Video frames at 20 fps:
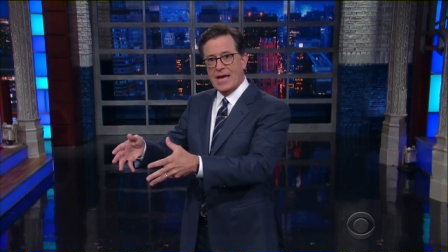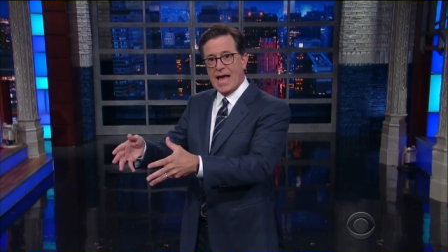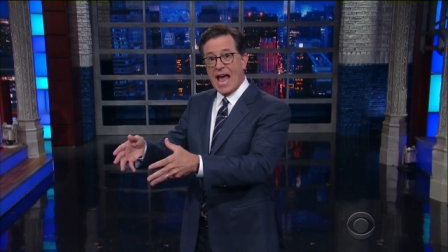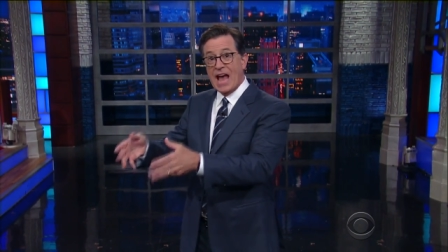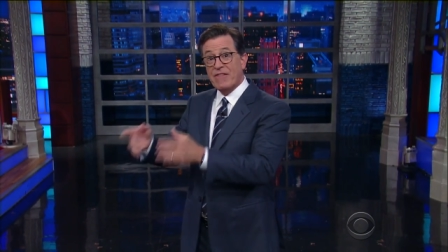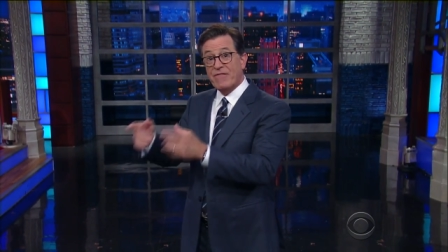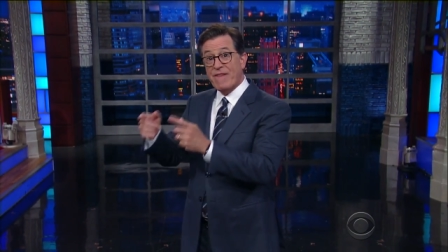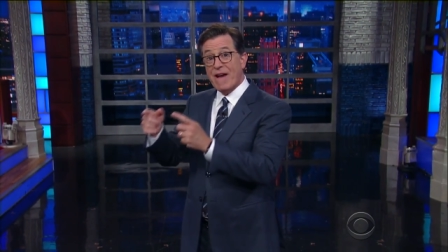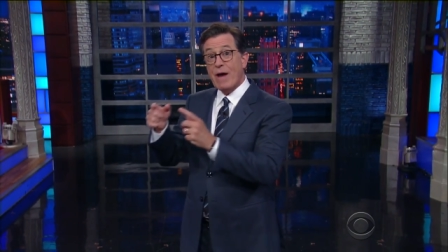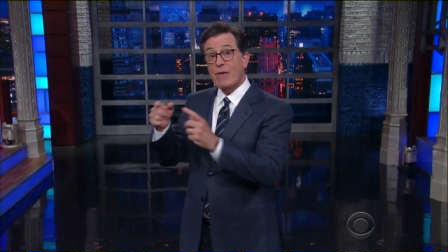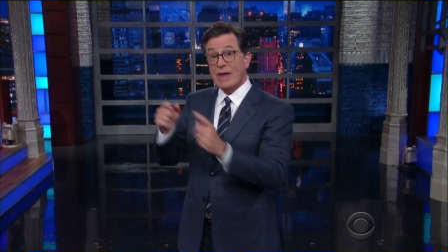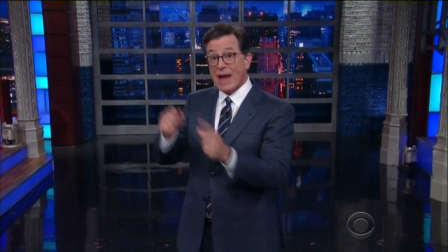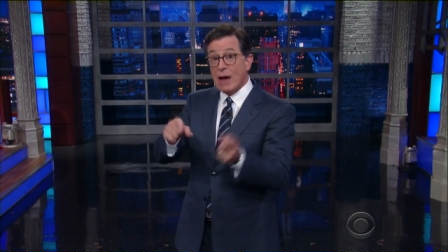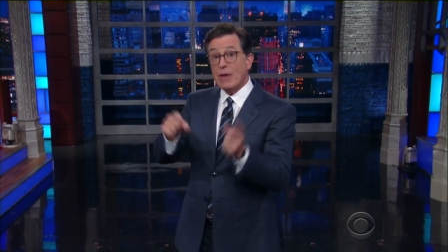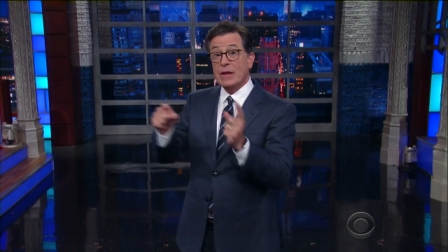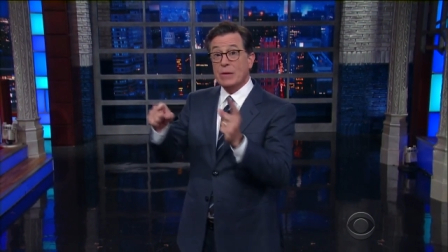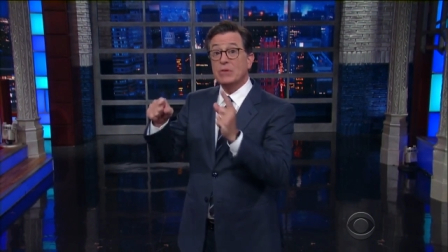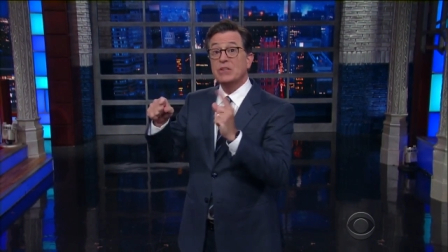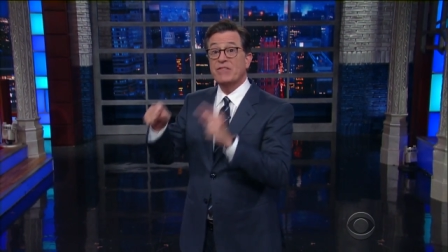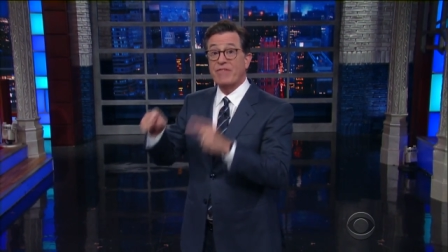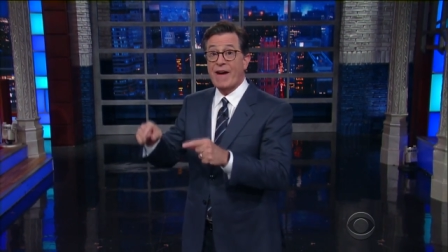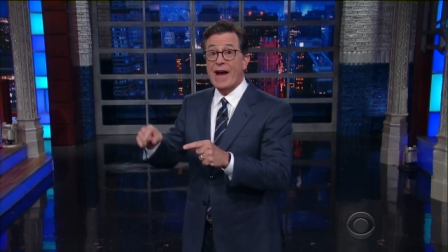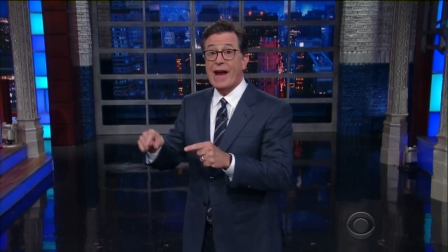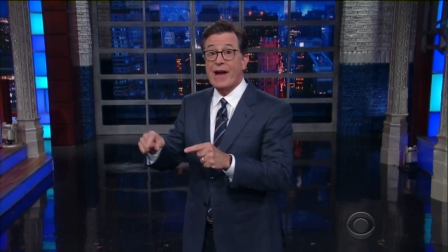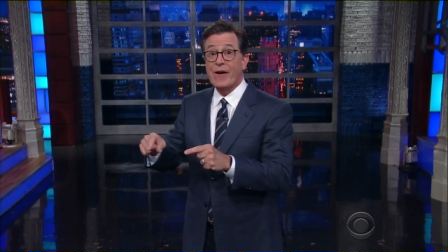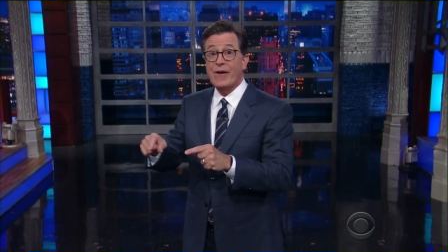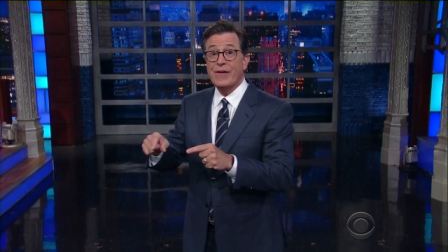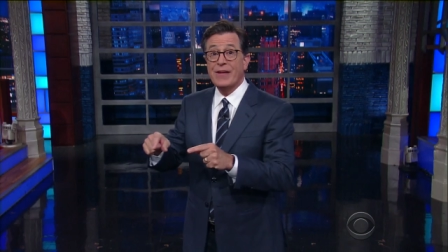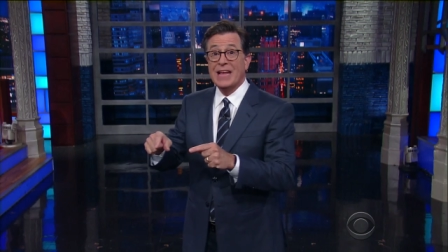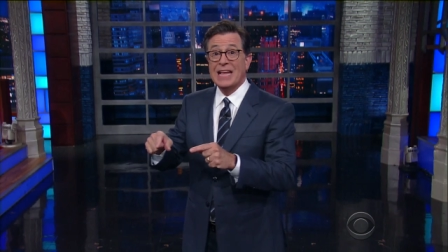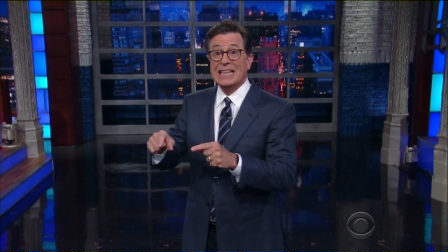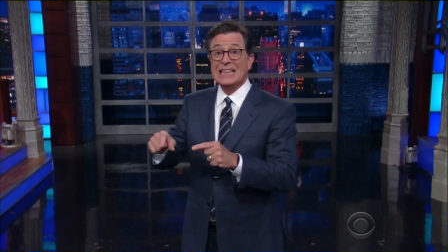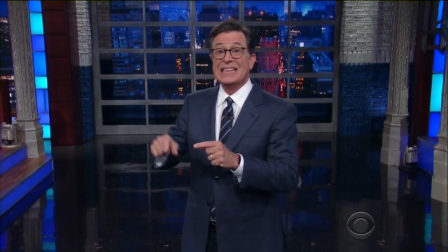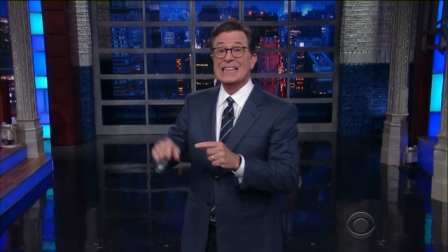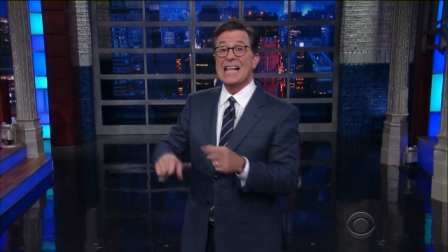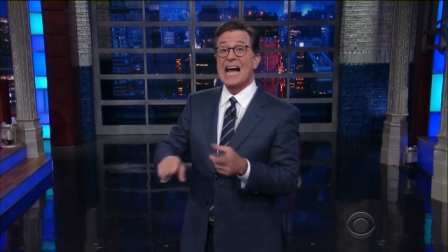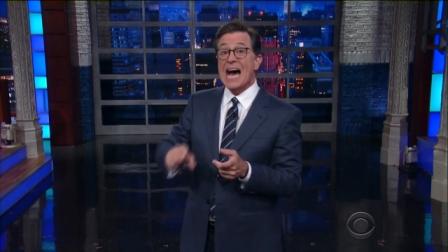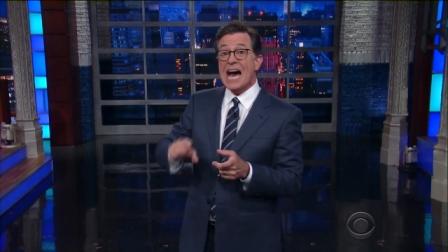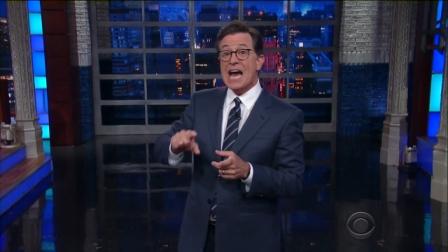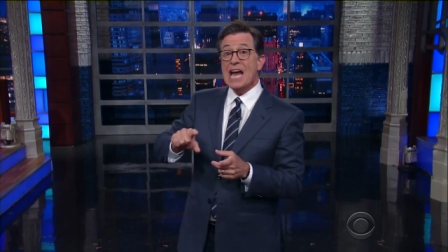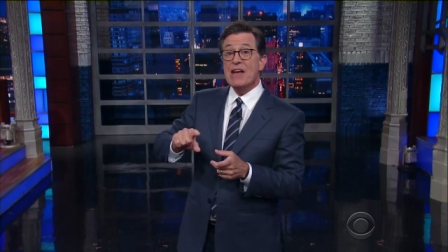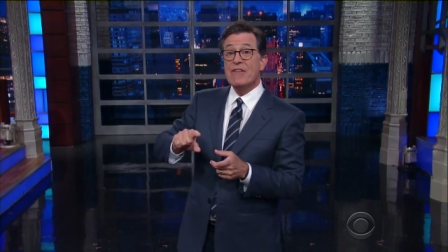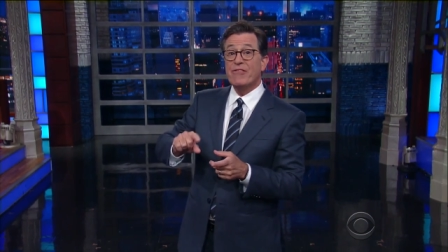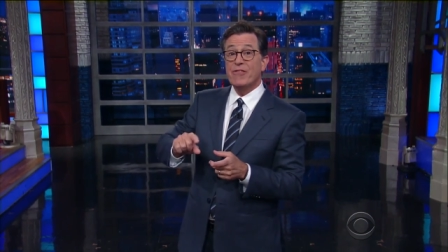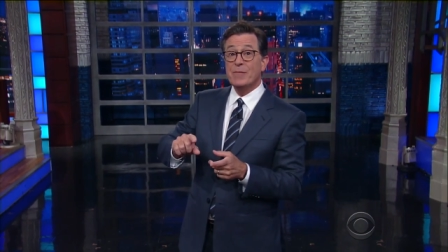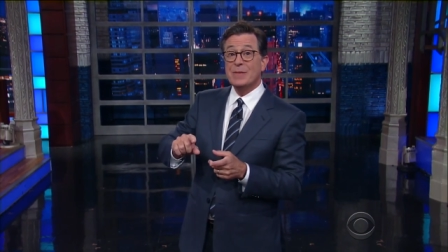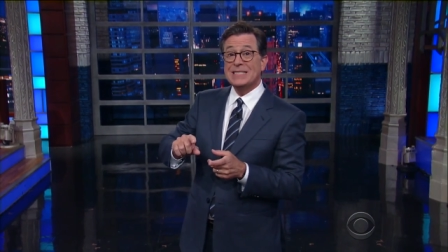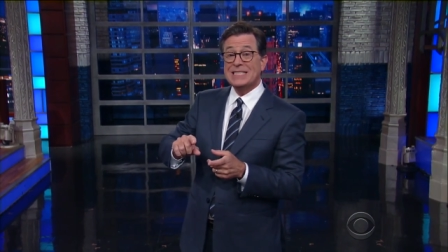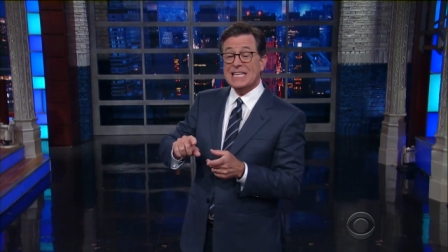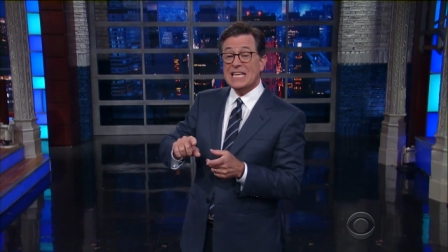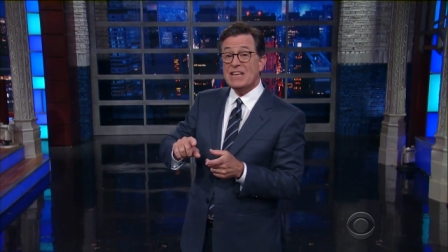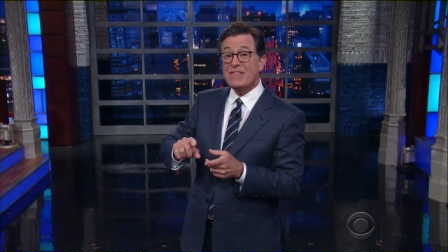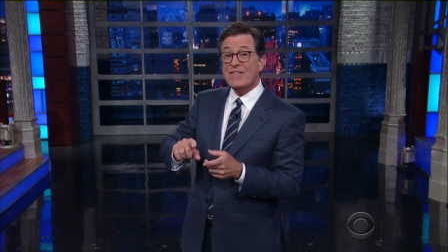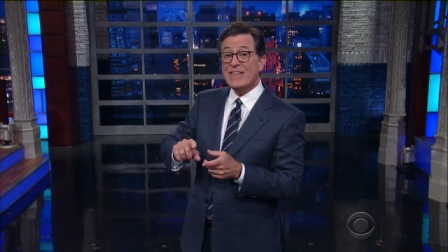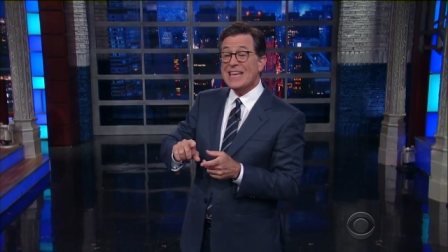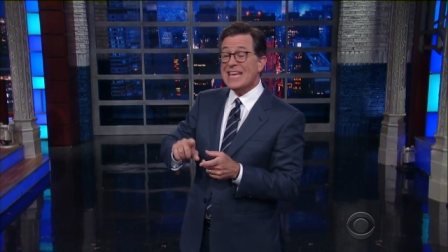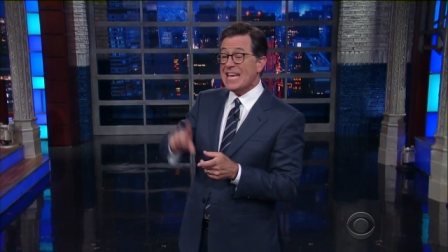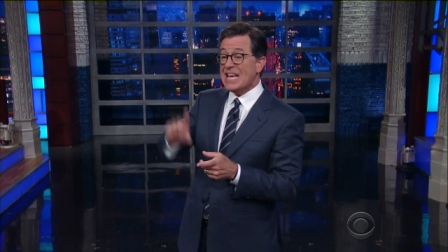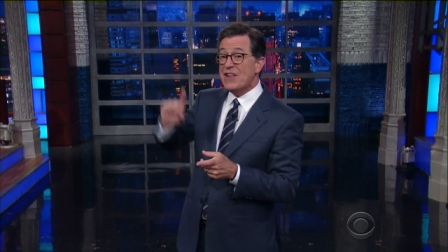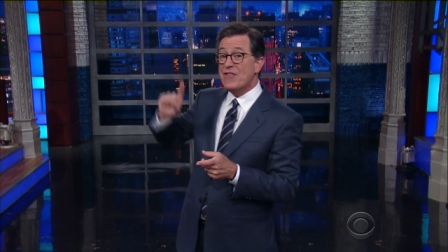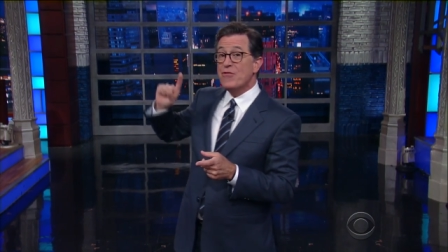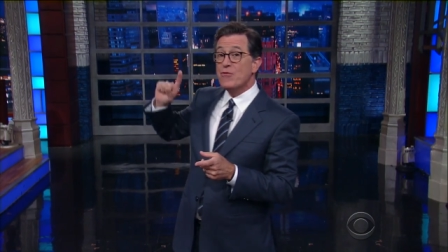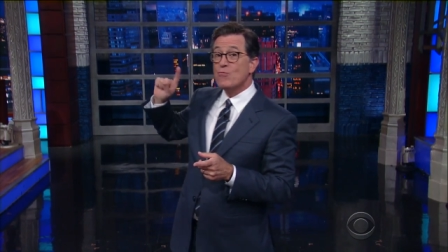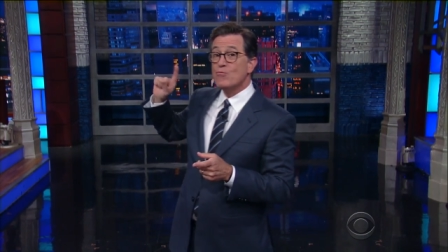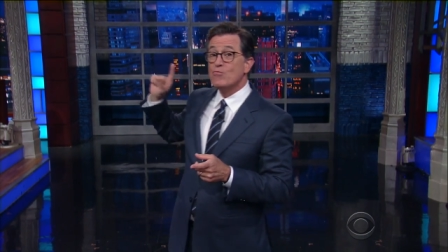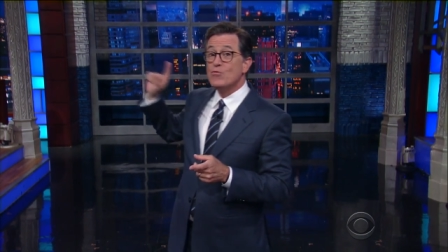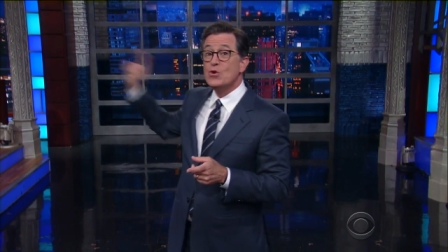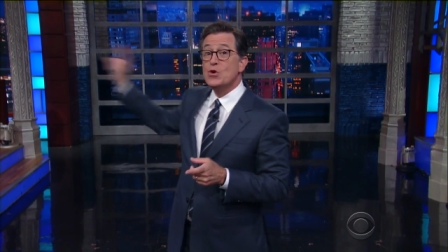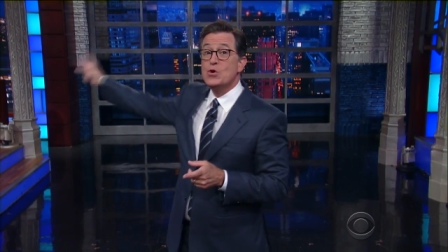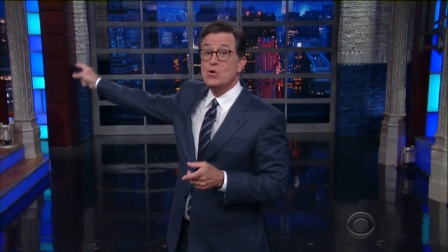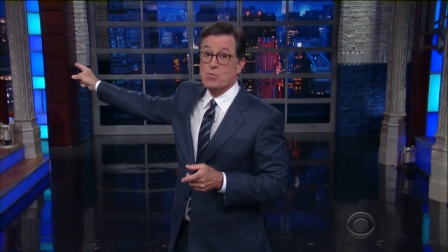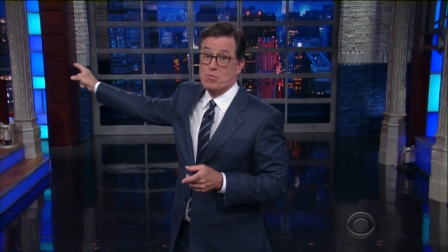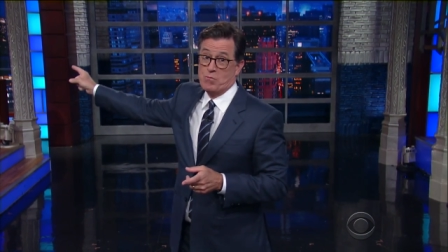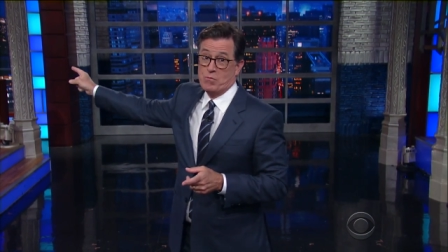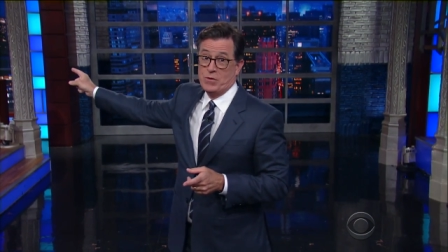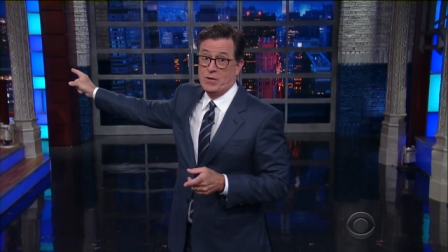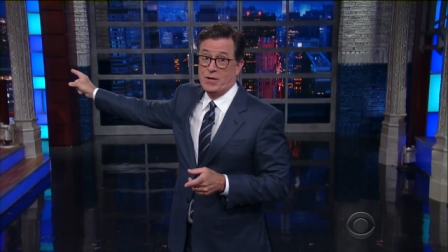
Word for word: and found out he was fired live from a T V in the room.